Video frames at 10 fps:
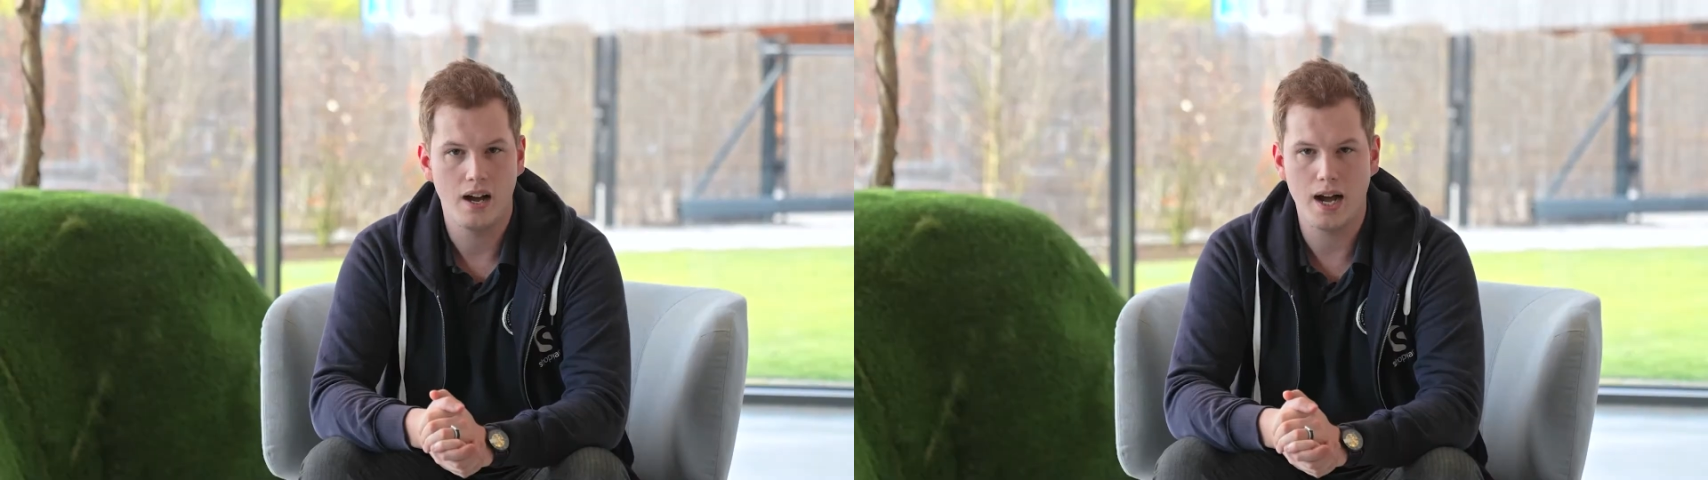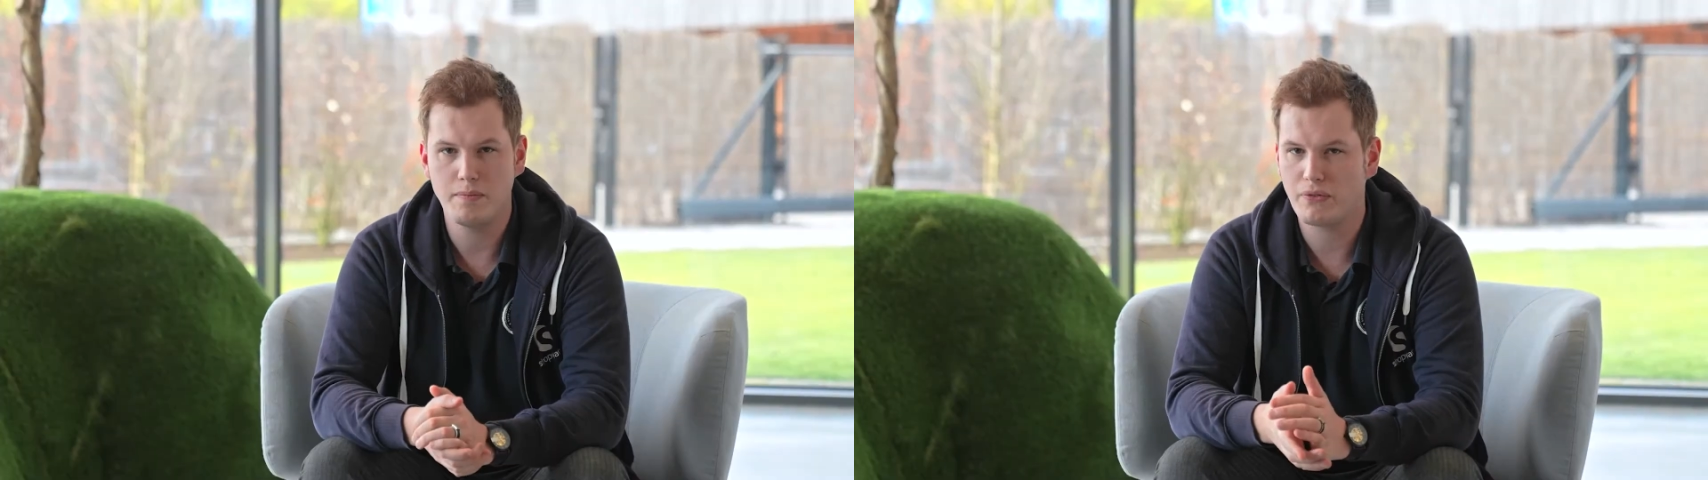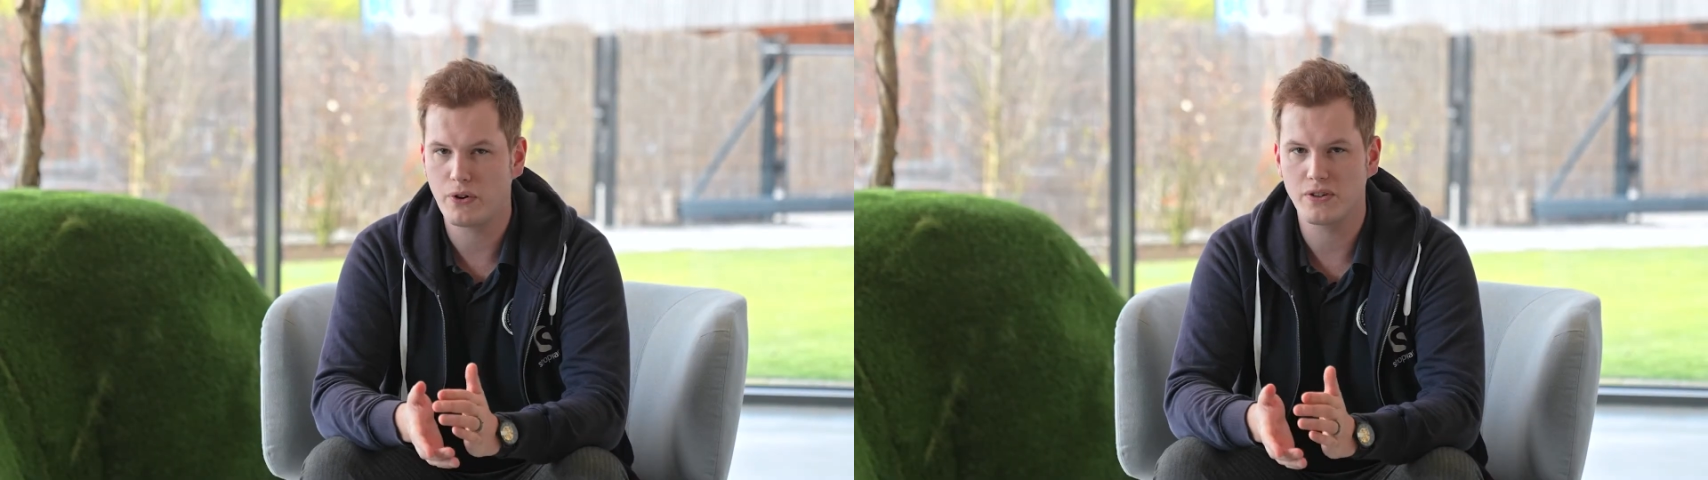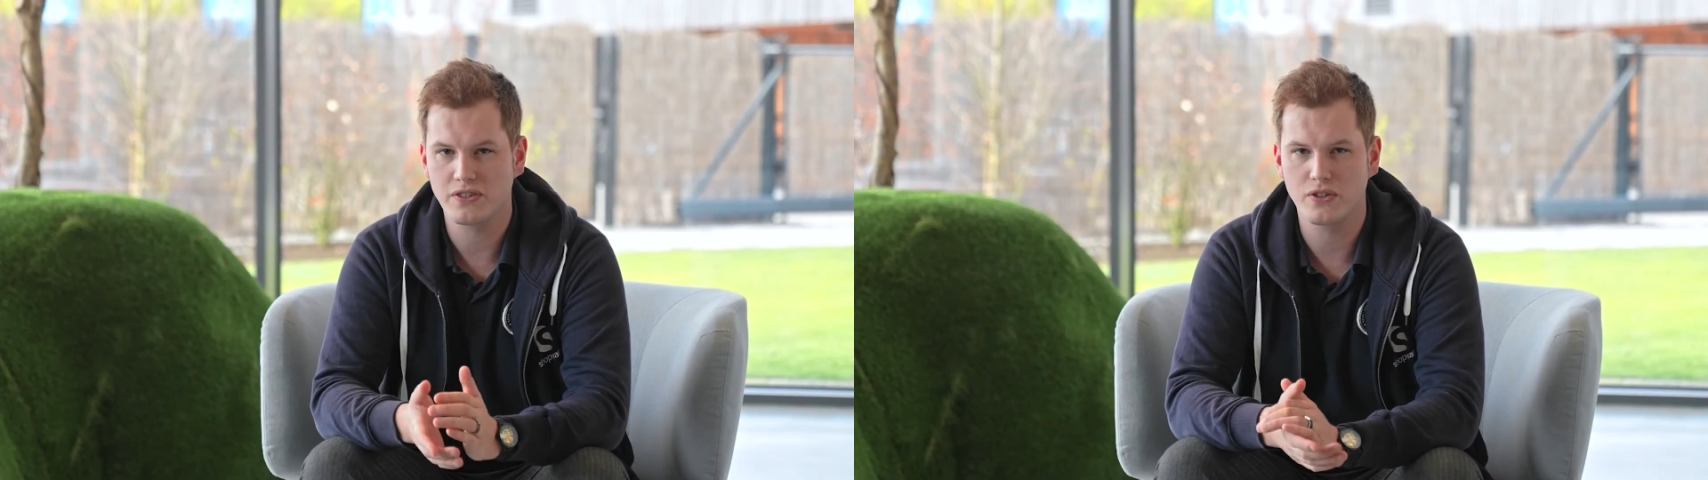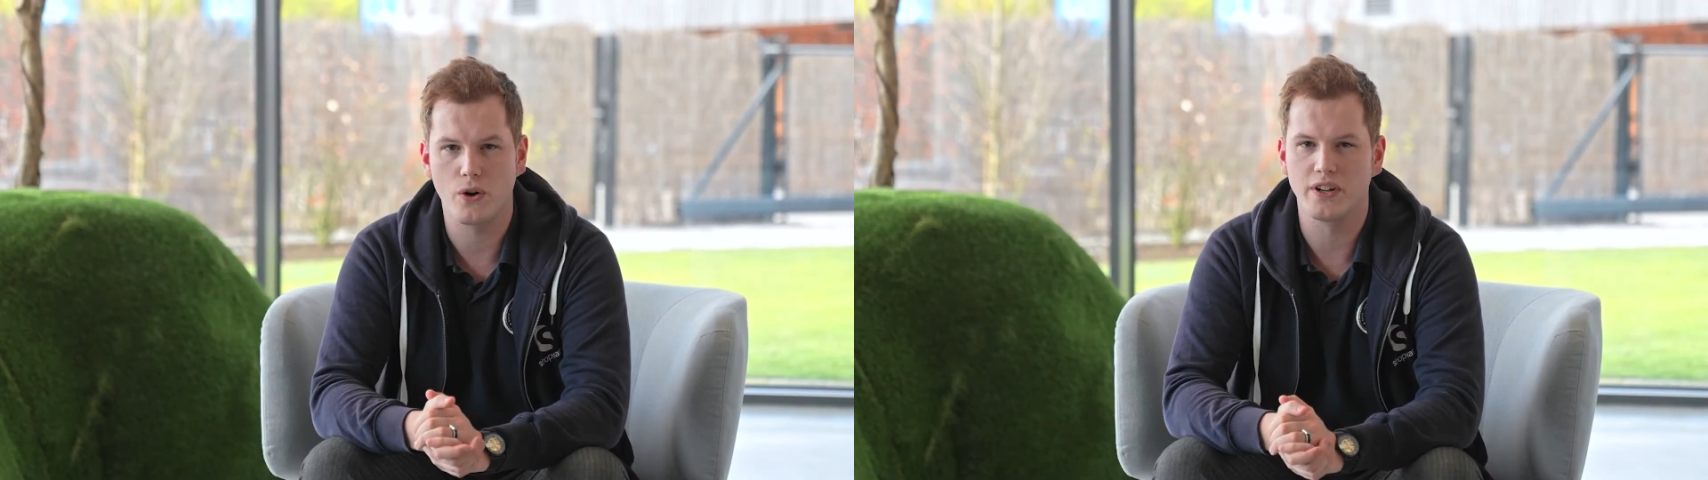I'm of
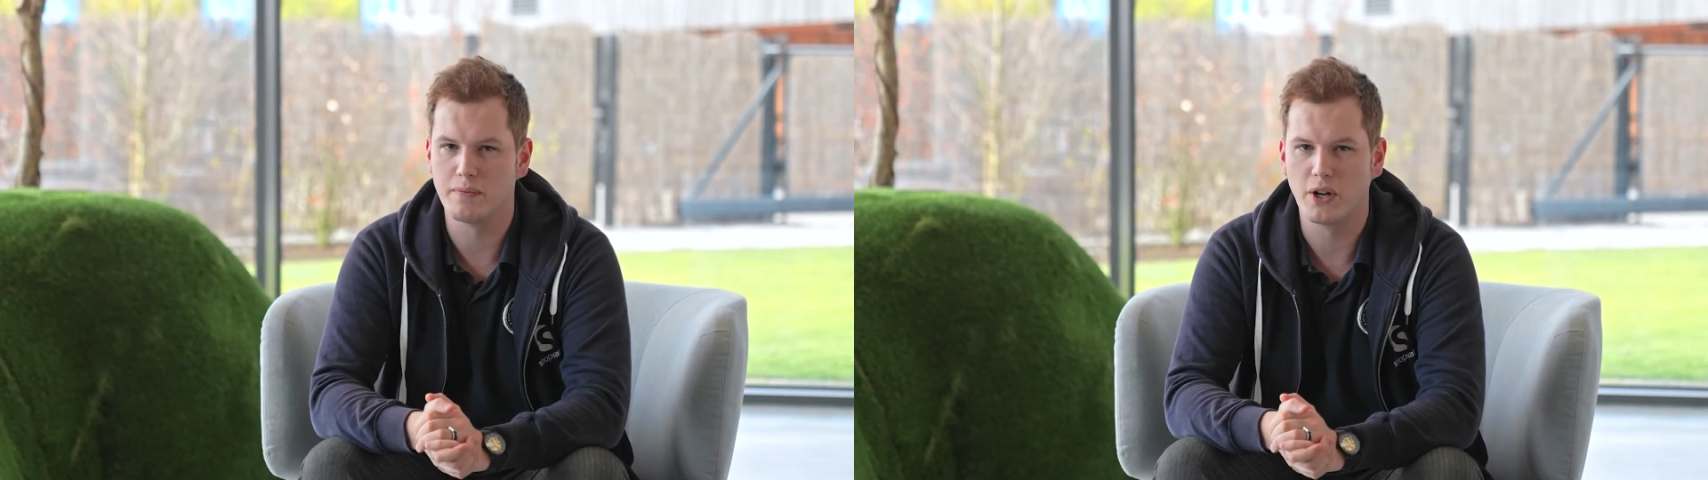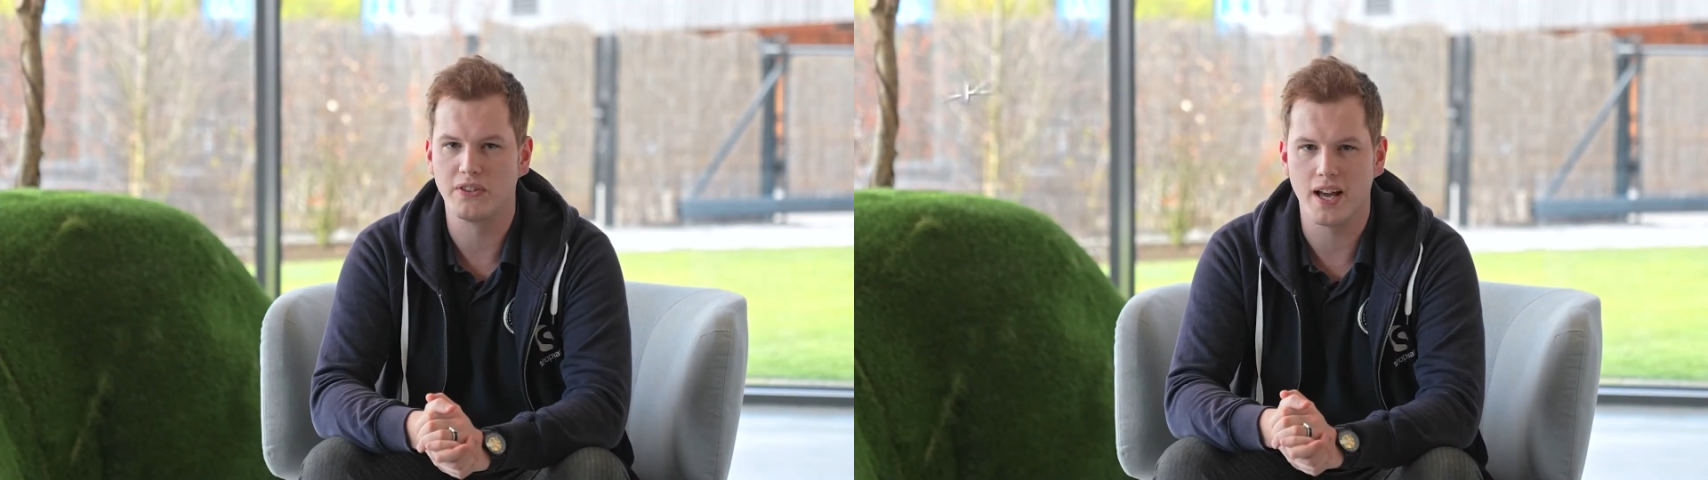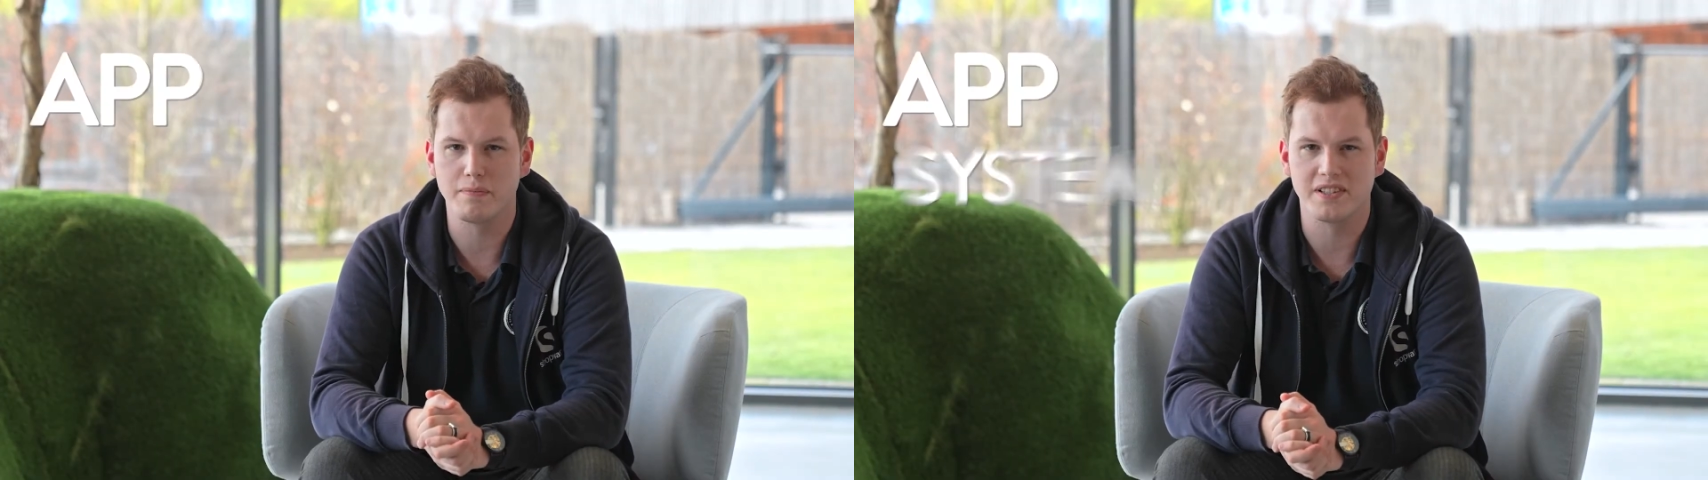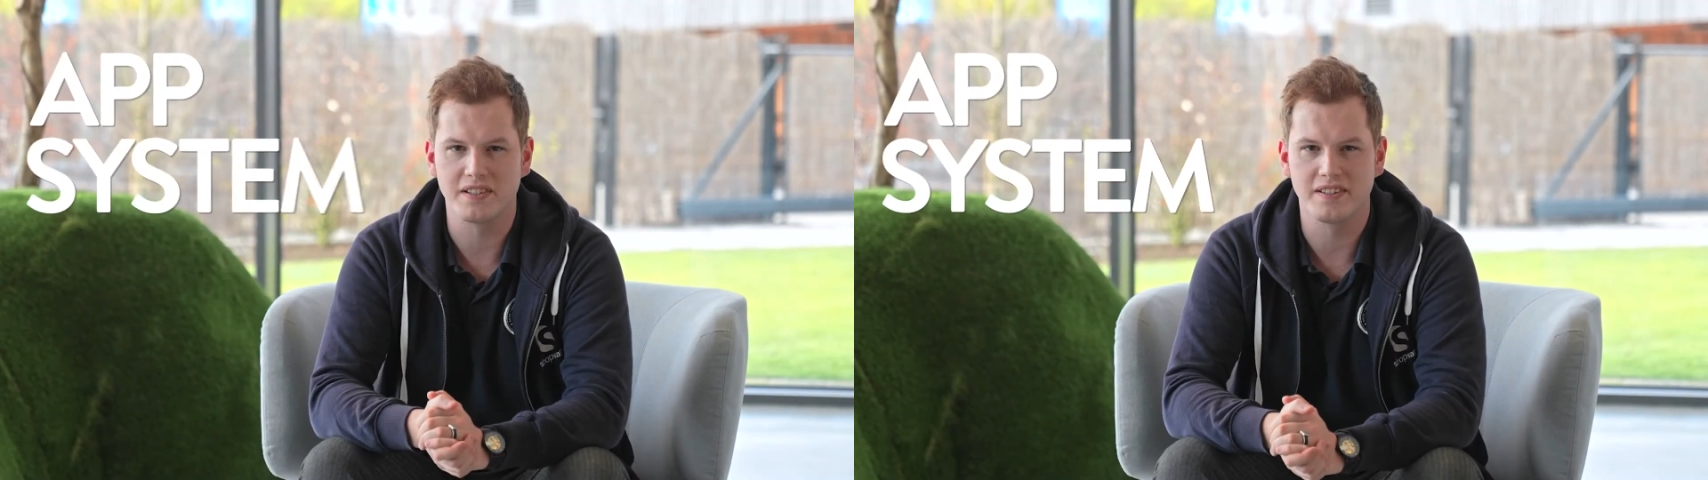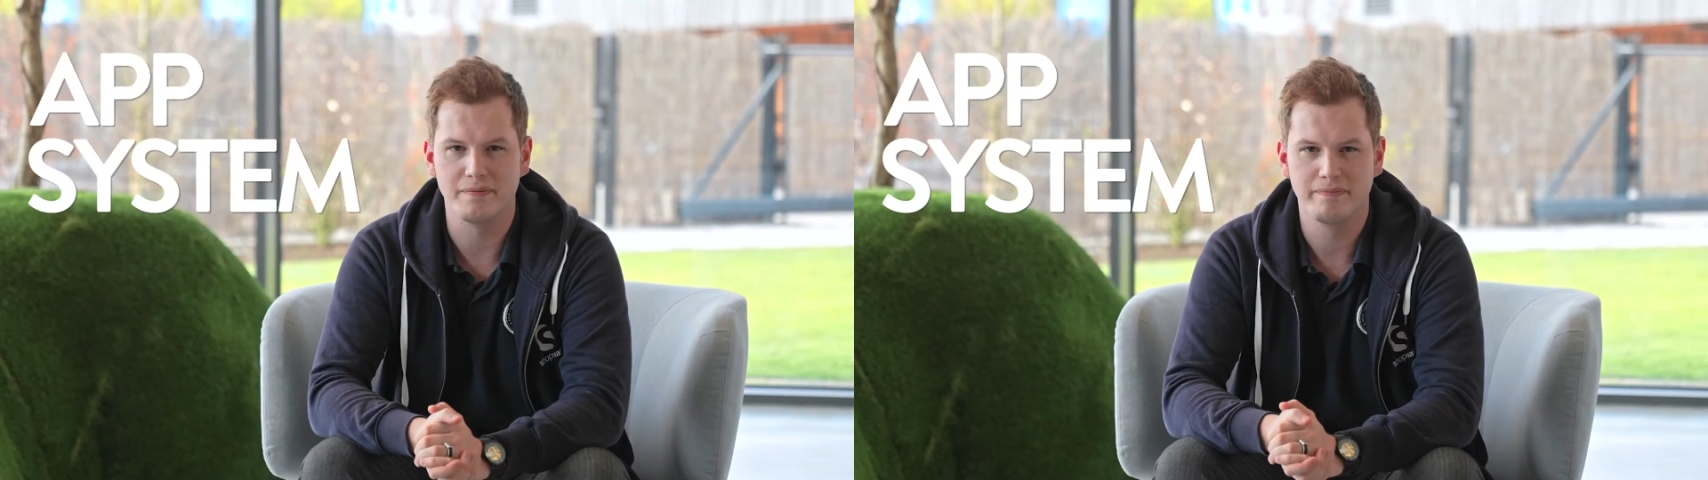course talking about the app
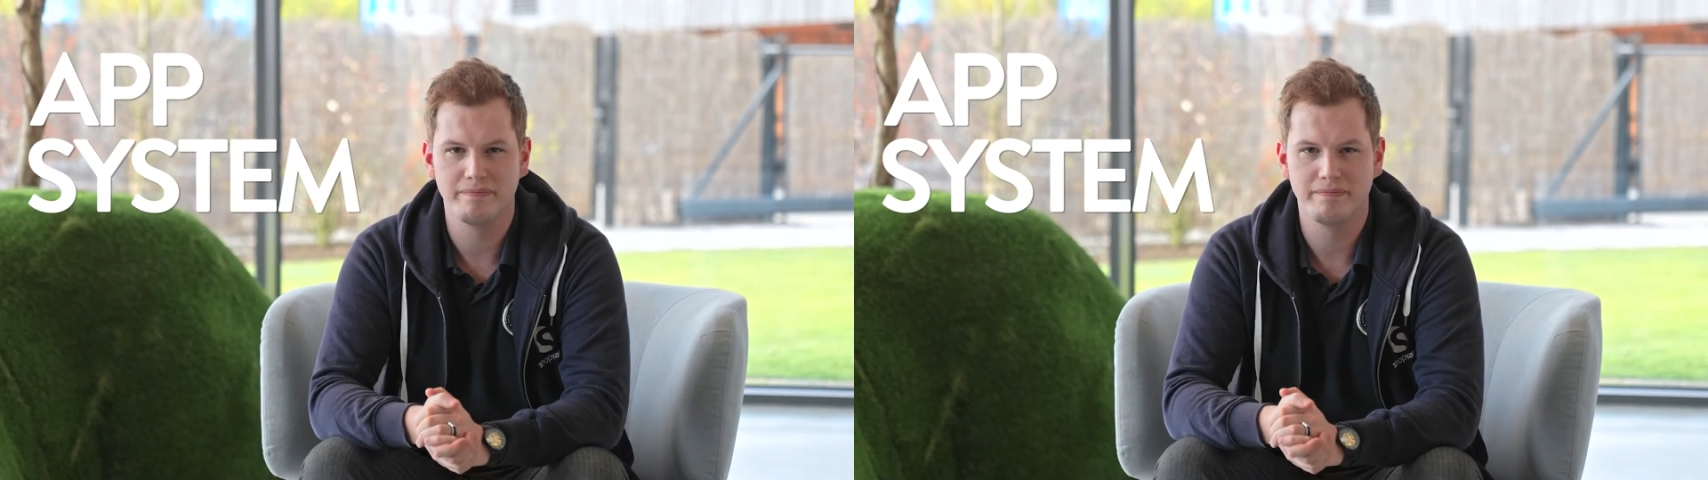system.